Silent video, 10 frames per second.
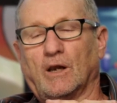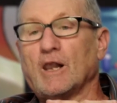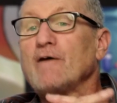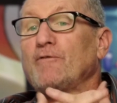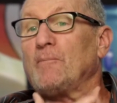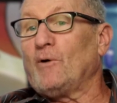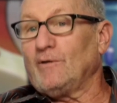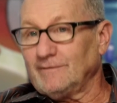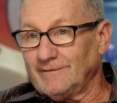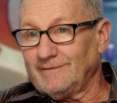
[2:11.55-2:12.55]

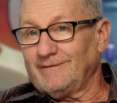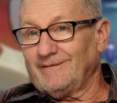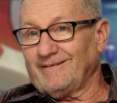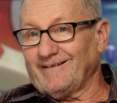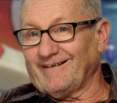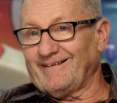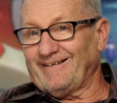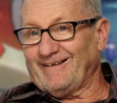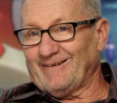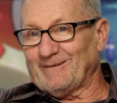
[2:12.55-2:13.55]
lovable in
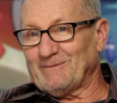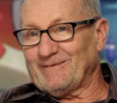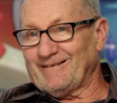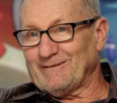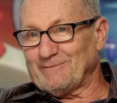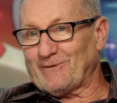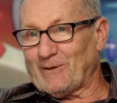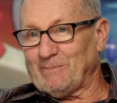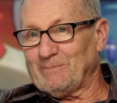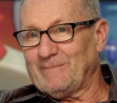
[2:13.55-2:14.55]
the
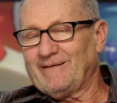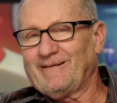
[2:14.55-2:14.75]
film